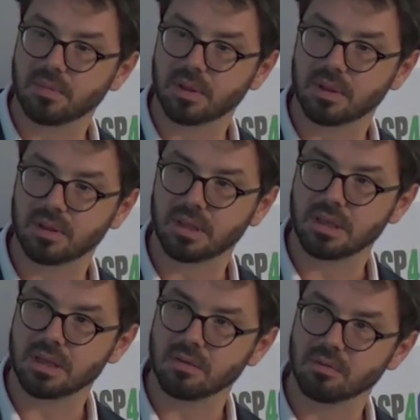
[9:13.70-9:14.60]

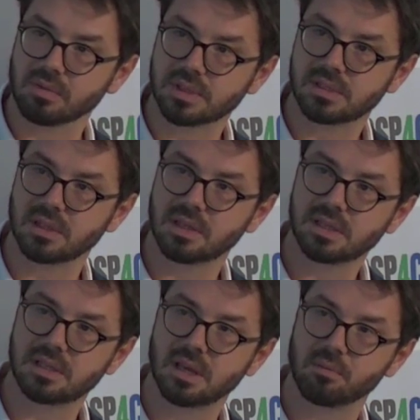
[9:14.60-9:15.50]
This
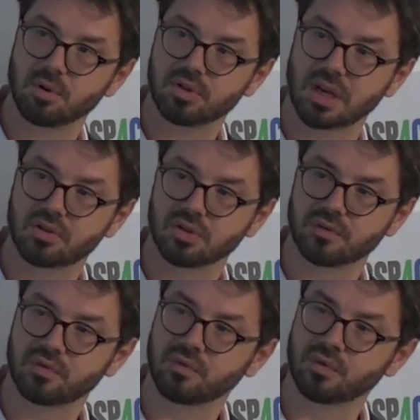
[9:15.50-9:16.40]
is the projections
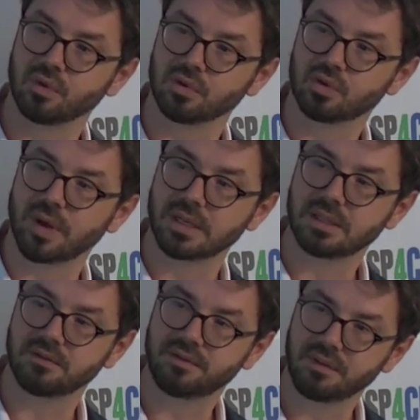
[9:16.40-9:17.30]
for
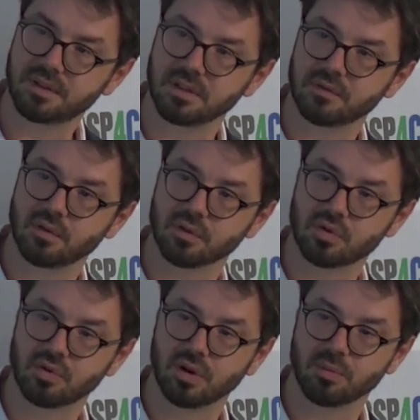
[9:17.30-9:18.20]
2050 for
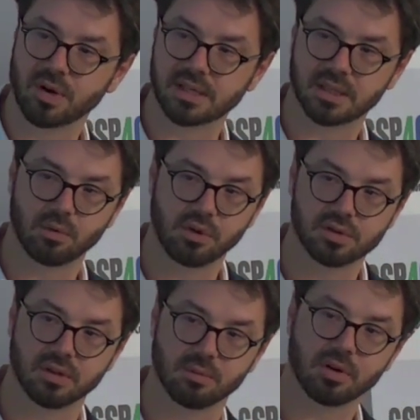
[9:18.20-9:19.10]
crude oil prices that we
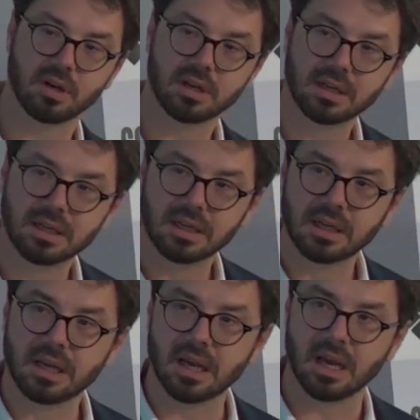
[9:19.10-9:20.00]
use in the model.
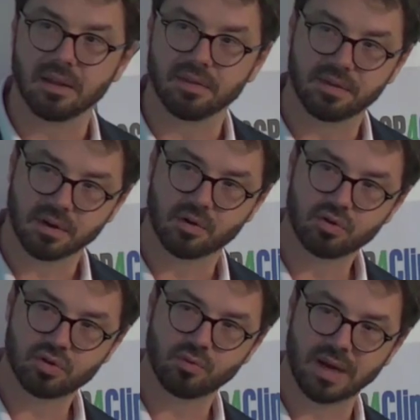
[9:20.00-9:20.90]
The
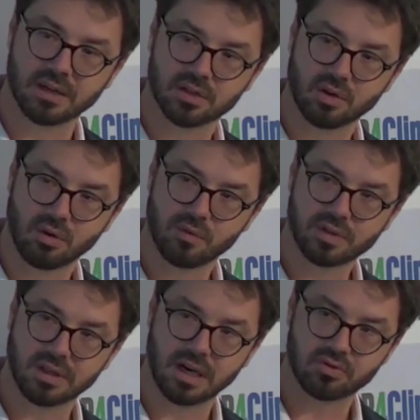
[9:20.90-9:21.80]
crucial one is
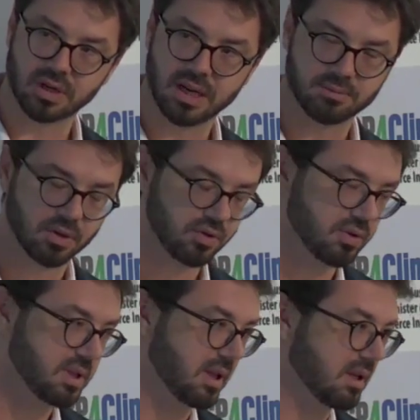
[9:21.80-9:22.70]
obviously the natural gas, because you'll
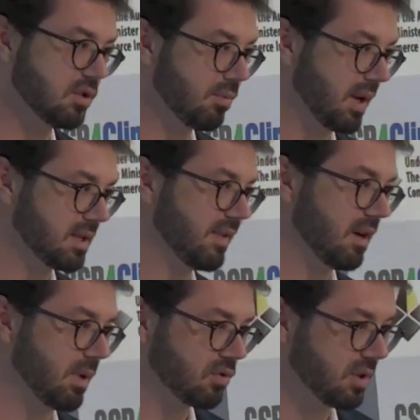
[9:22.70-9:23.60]
see that it dominates very
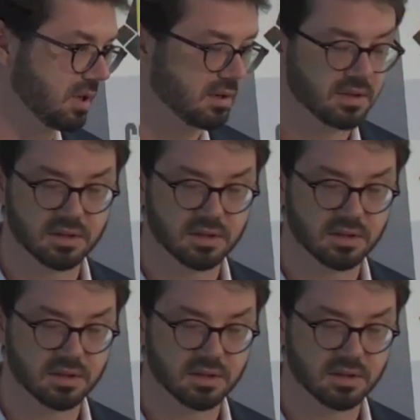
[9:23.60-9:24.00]
much the